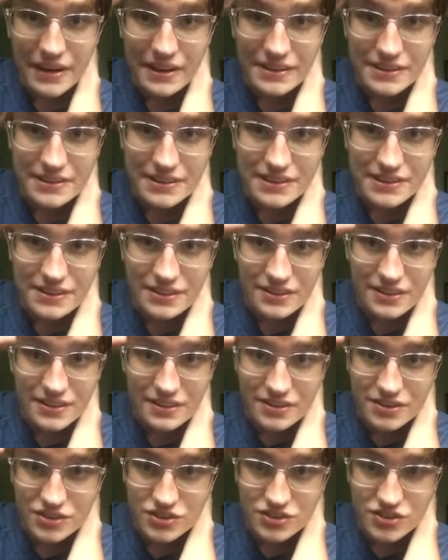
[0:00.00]
in
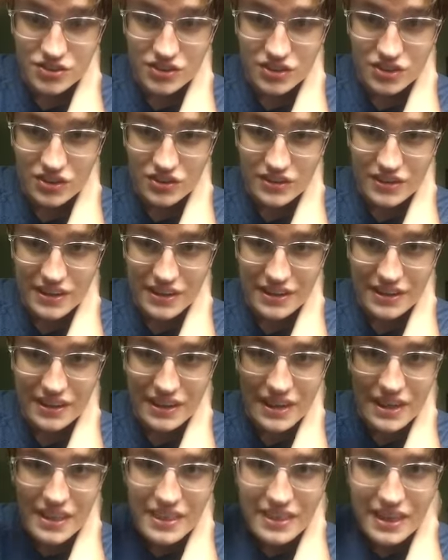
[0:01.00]
circles slowly, and
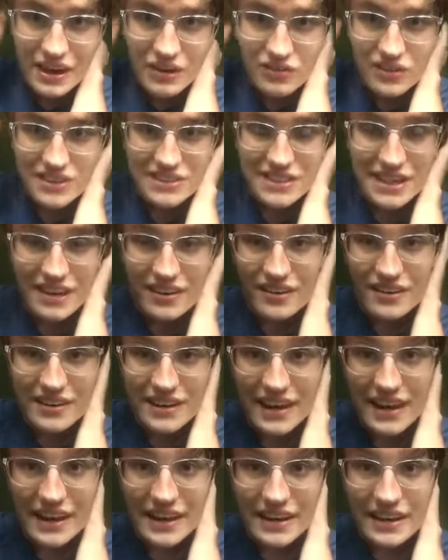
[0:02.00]
that was
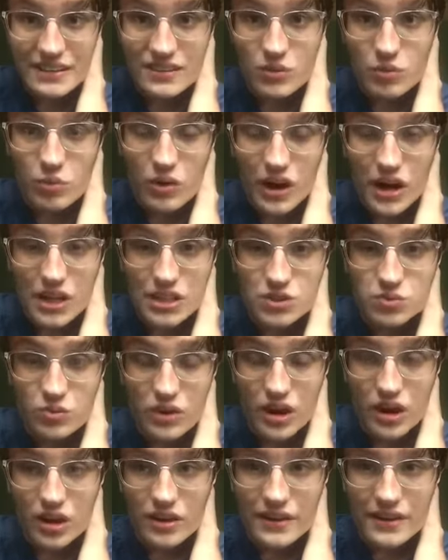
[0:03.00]
entertaining to watch
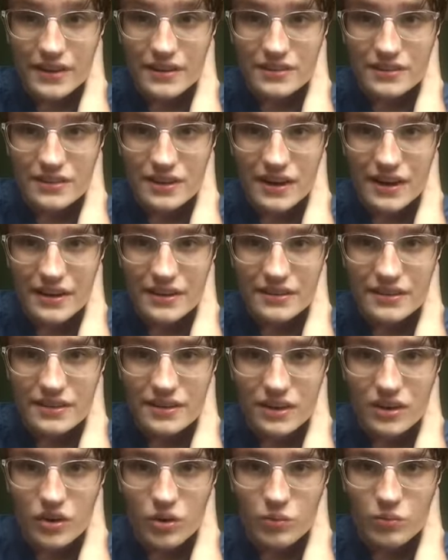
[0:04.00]
while in line
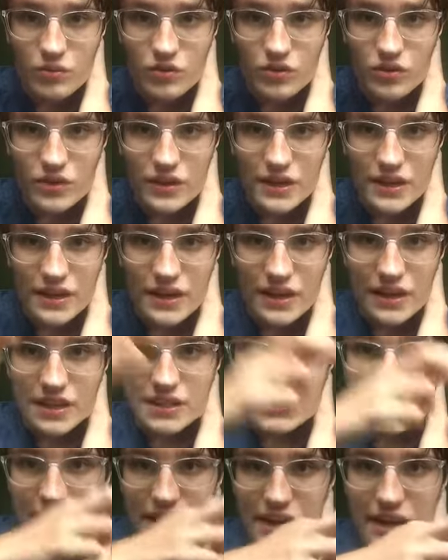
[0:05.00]
to hopefully
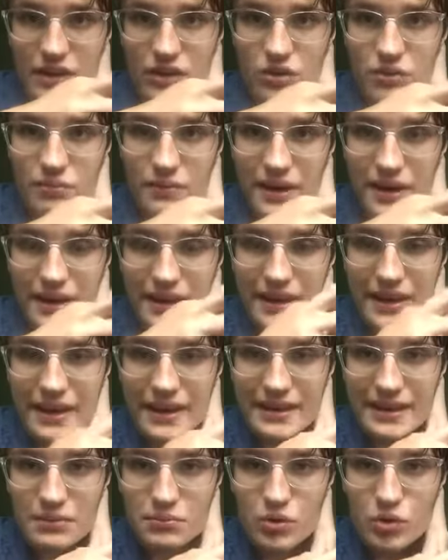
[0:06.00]
check out my
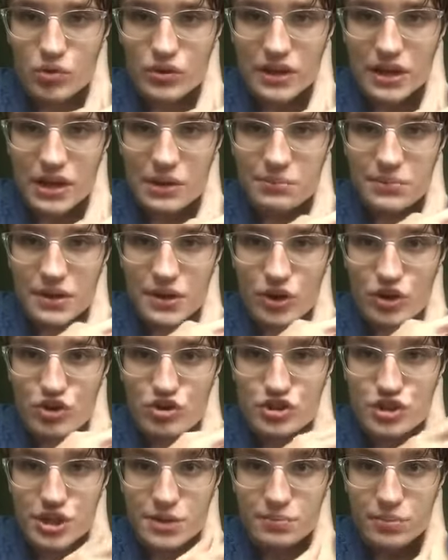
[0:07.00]
Candymonium and
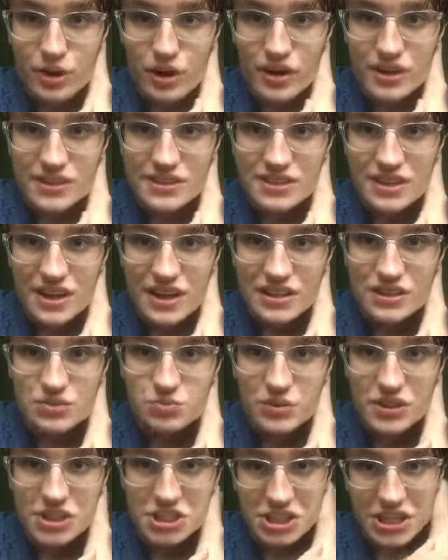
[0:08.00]
Hershey Park
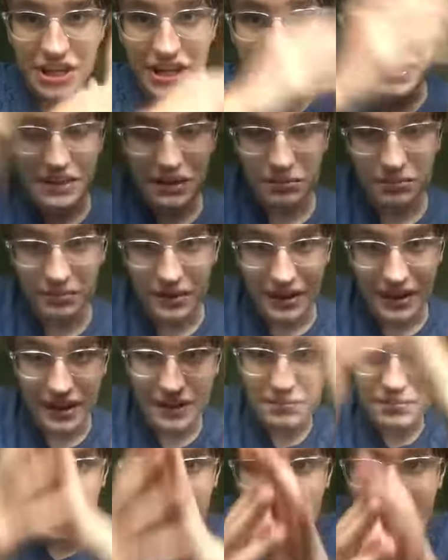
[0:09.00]
socks, which I didn't
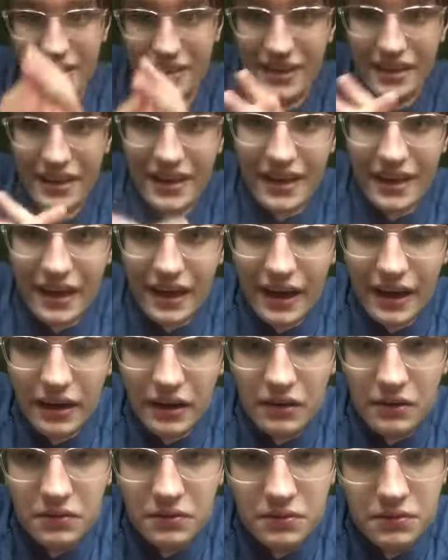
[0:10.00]
buy, but
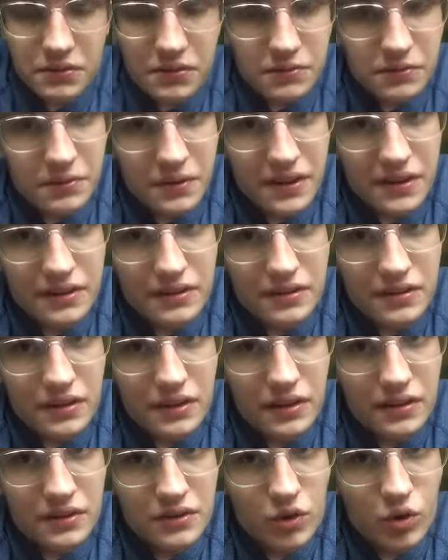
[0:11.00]

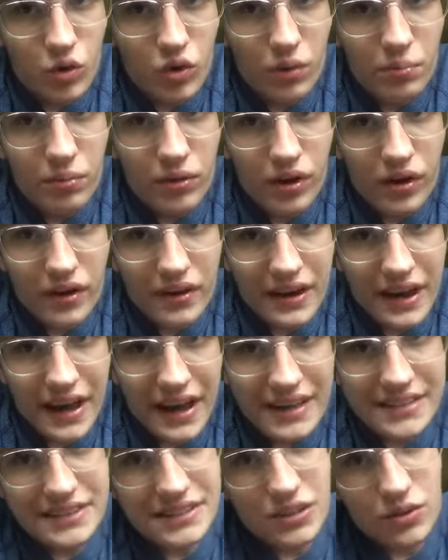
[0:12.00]
a cool part
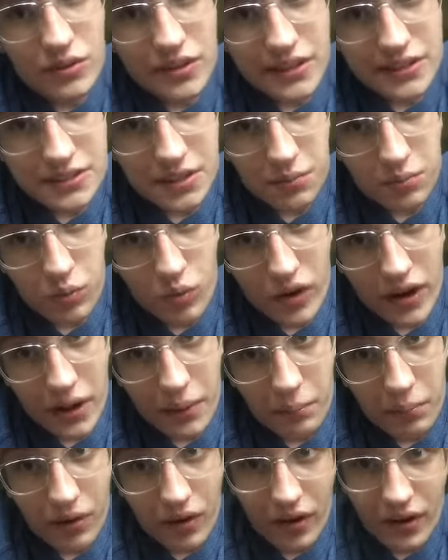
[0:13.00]
adds to a
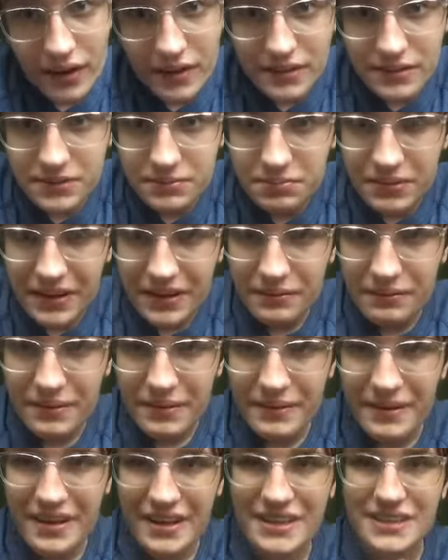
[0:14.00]
disappointing part
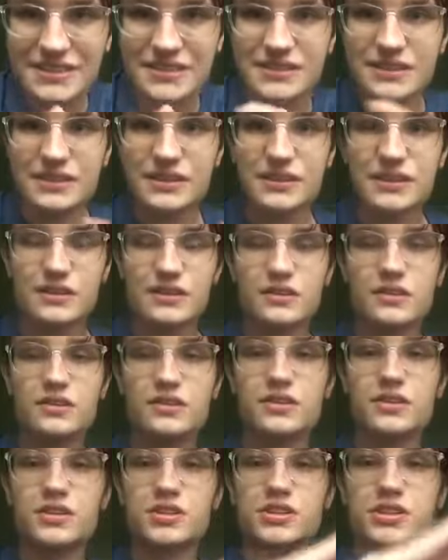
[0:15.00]
because the
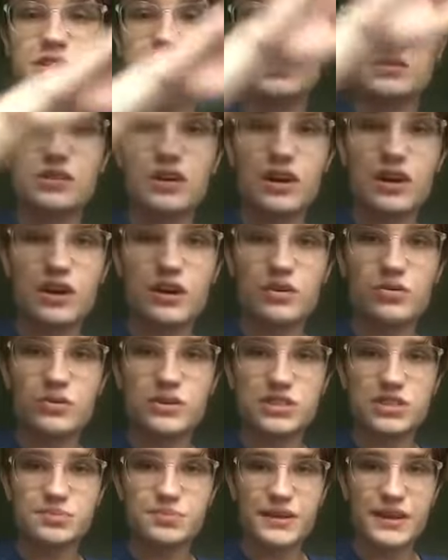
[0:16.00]
Hershey logo
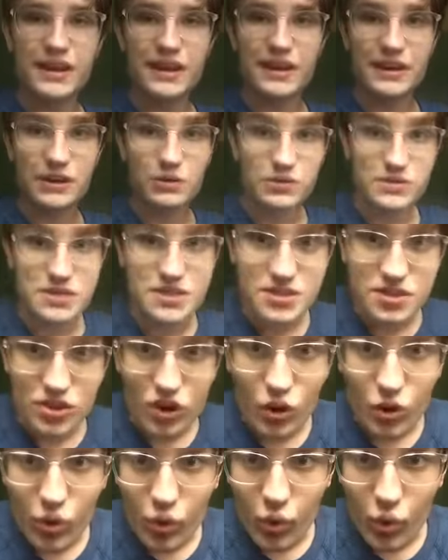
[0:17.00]
was spinning, and it was
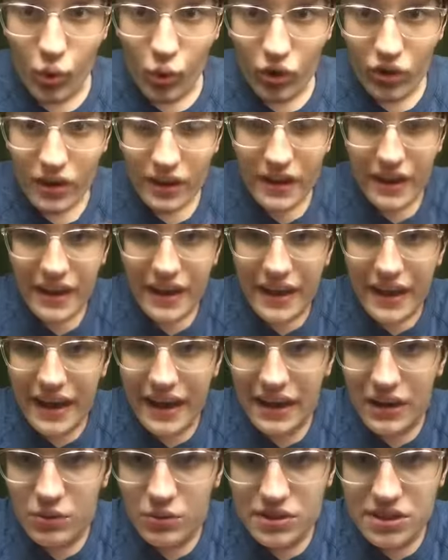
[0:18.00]
so cool,
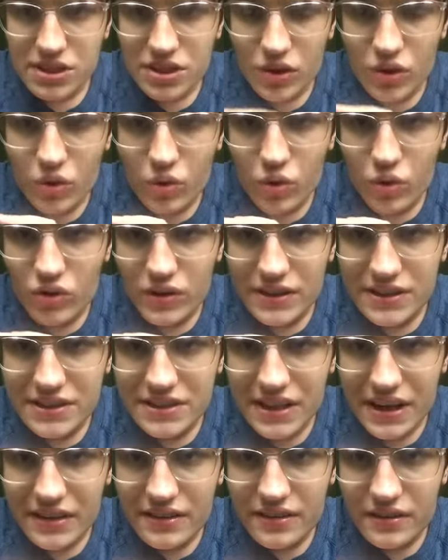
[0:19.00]
and it was so cool
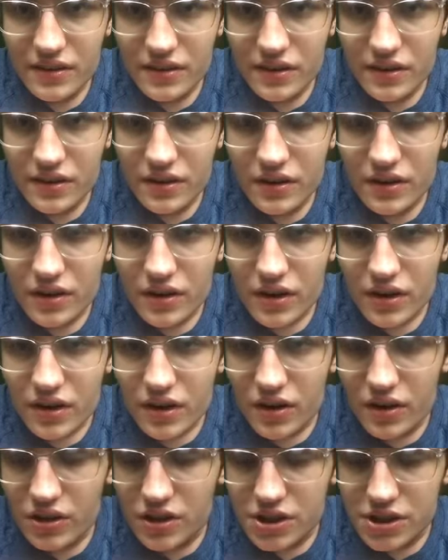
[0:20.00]
inside the
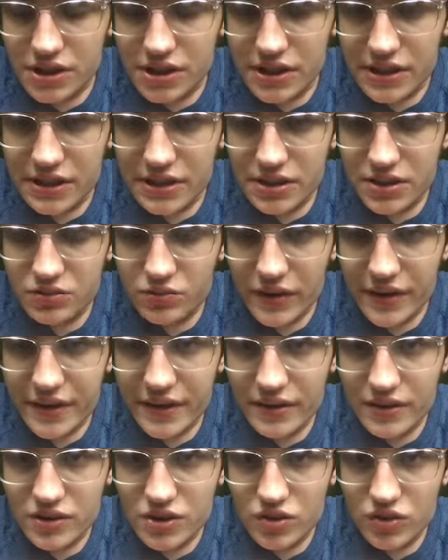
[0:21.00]
Hershey's
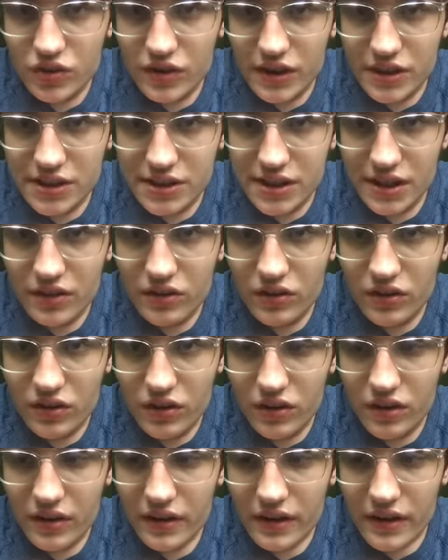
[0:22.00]
retail store in
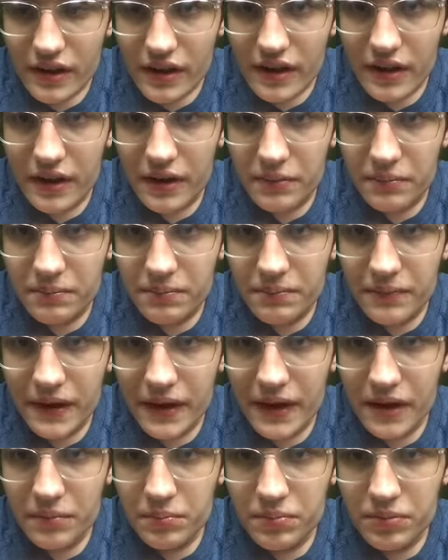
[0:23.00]
general.
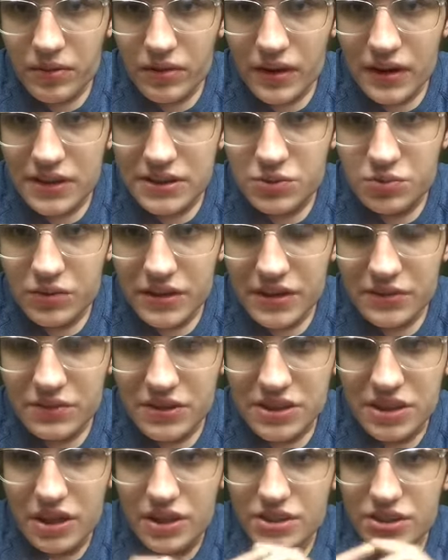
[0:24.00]
And plus, what
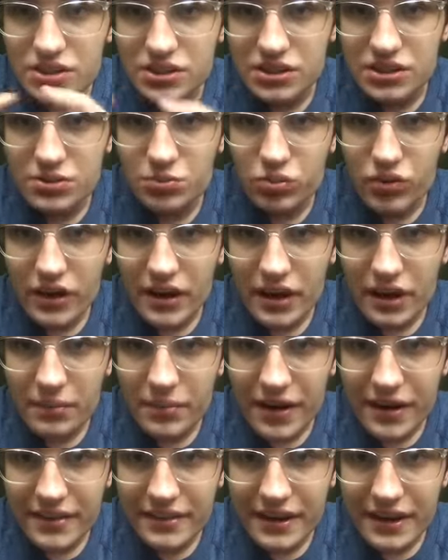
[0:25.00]
was also disappointing
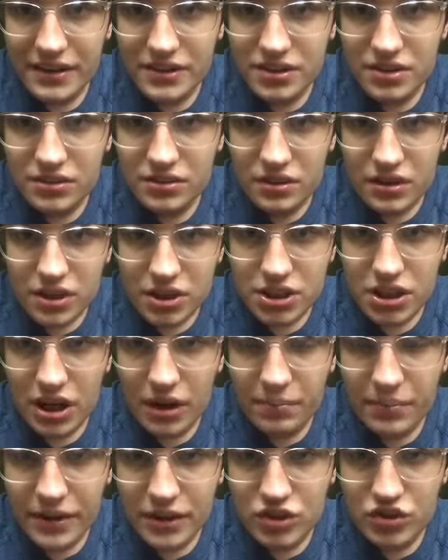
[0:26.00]
about that
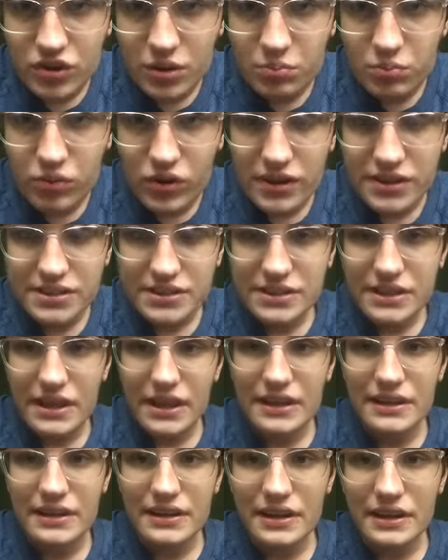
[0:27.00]
shopping trip was
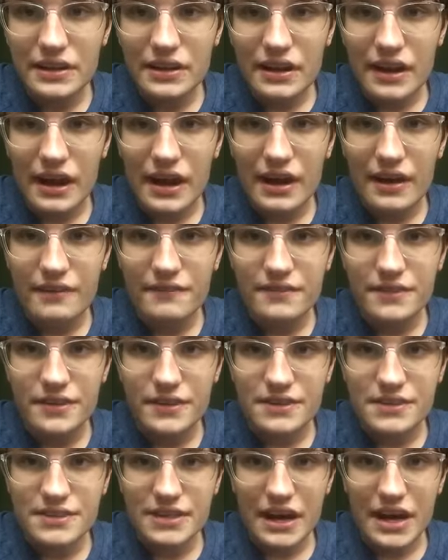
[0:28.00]
they didn't have
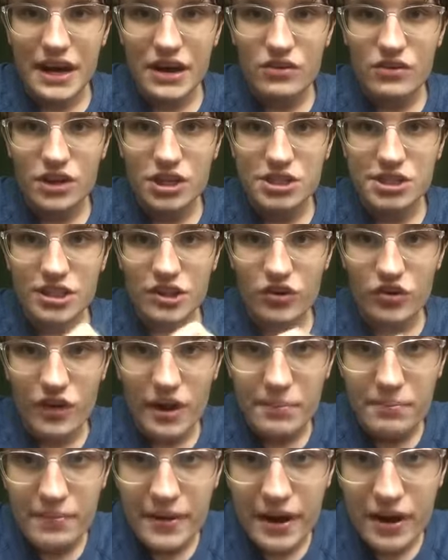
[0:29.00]
the Sky Rush and
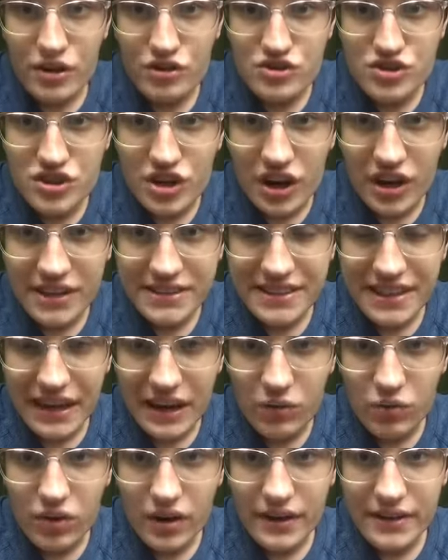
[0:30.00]
Great Bear socks that
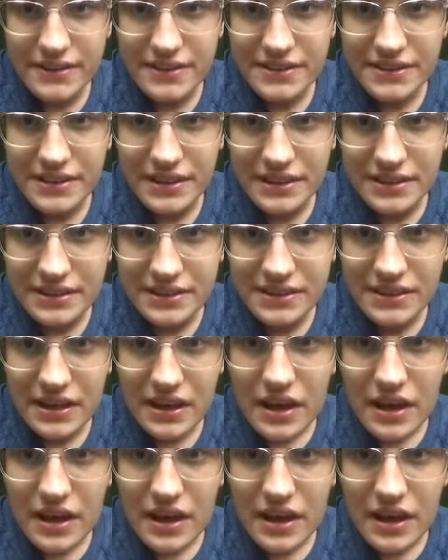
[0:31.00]
I wanted since